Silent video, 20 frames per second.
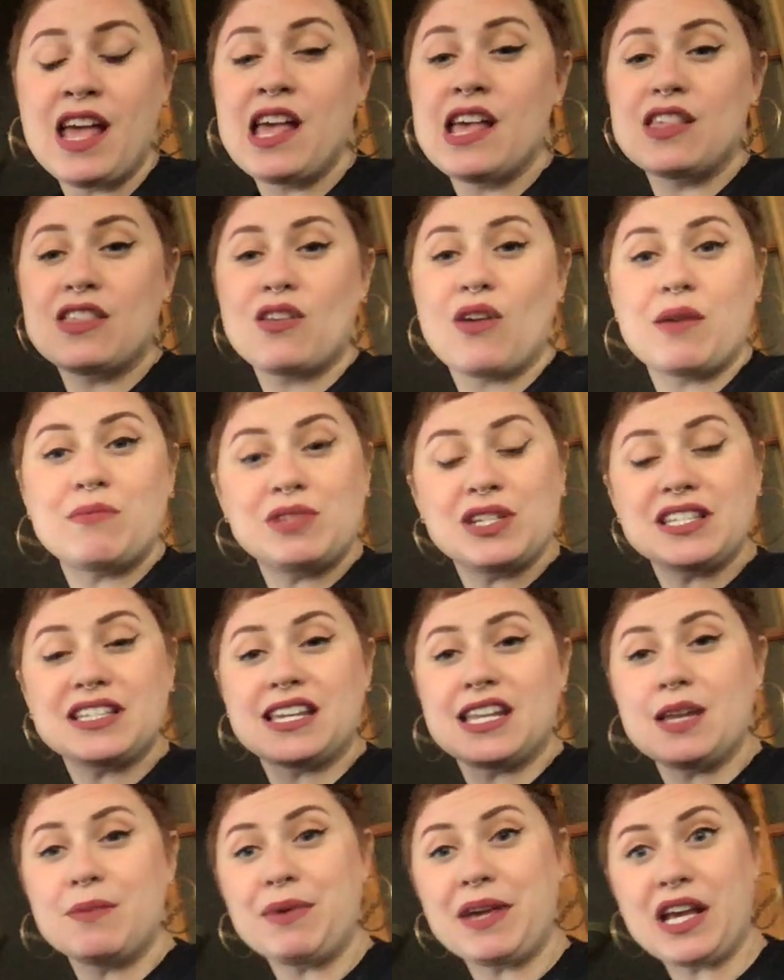so I'm just
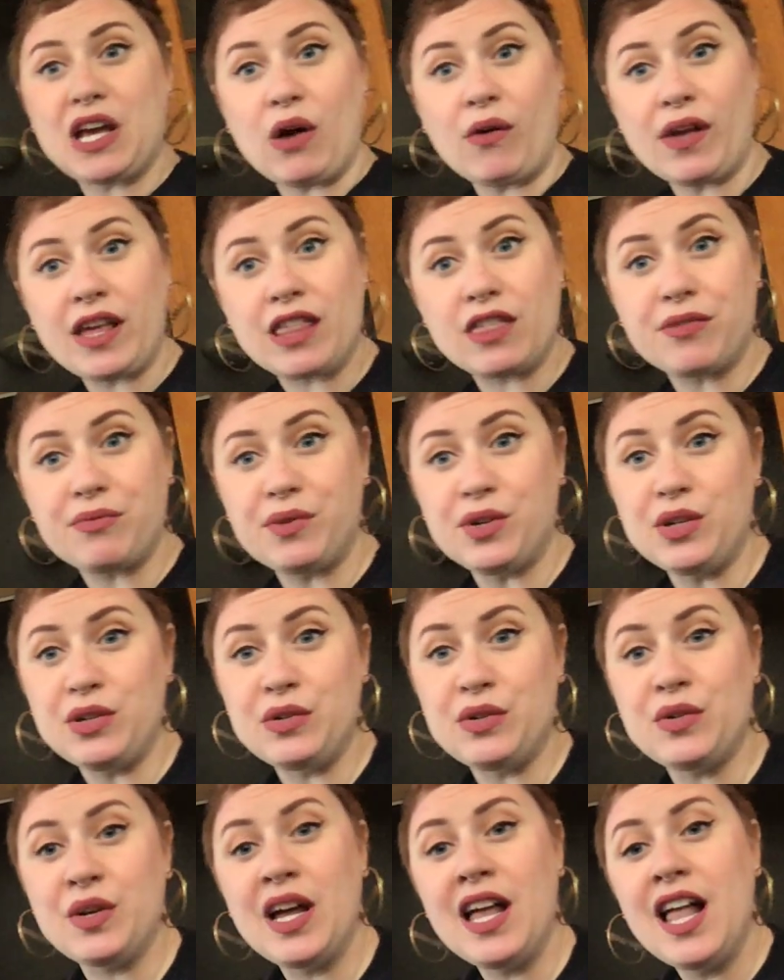going to be going
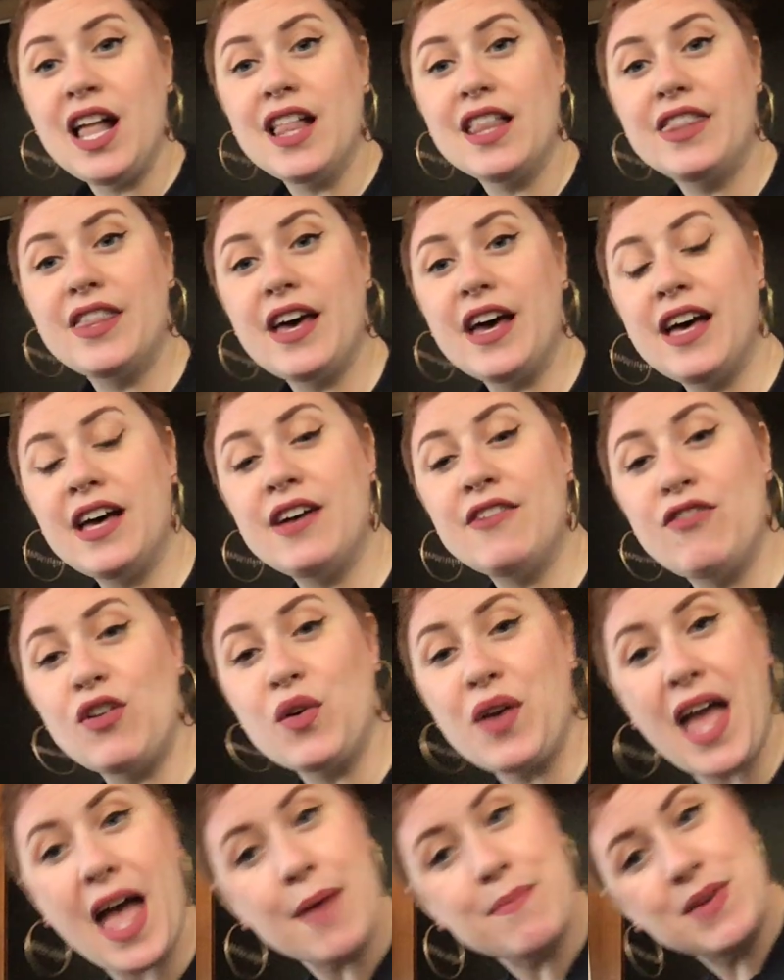through the
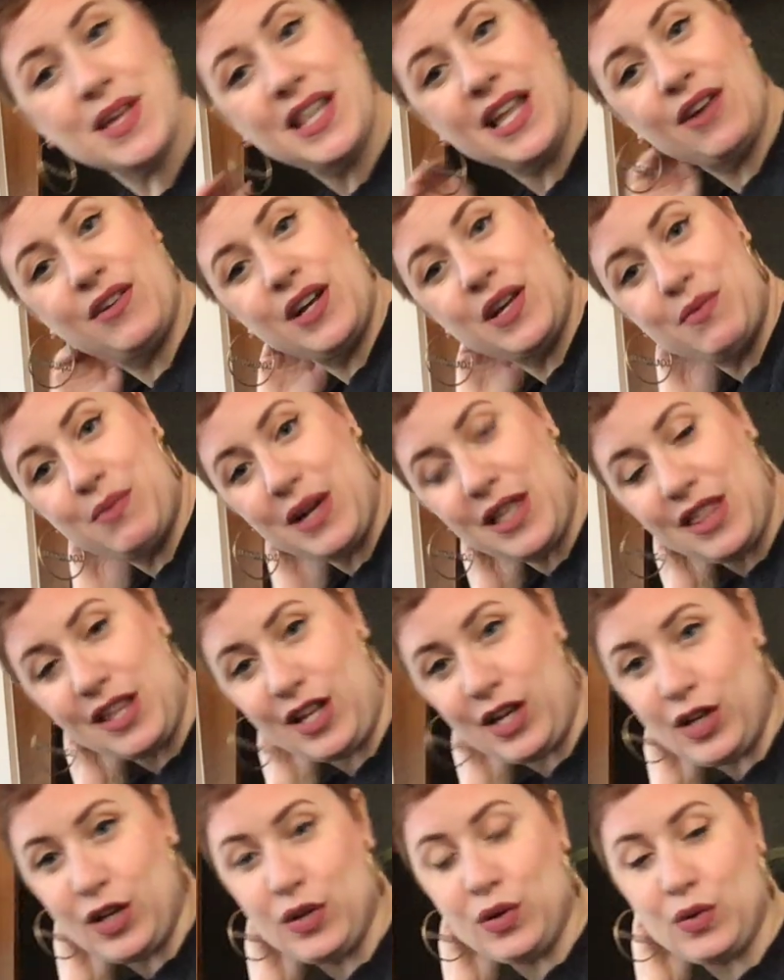vocabulary with
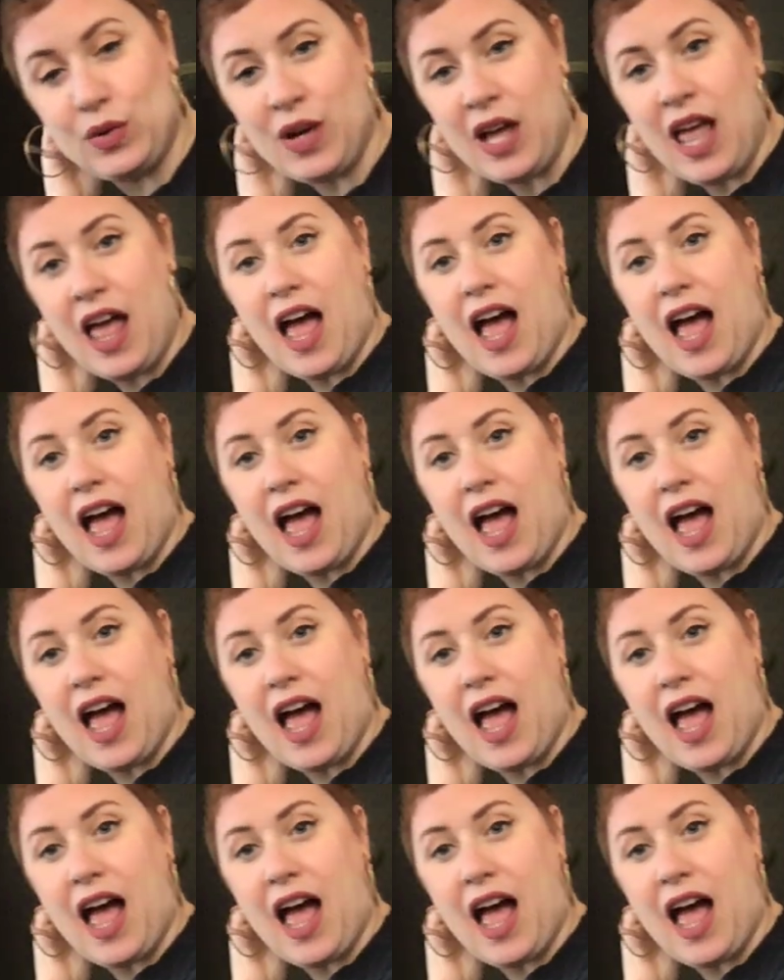you,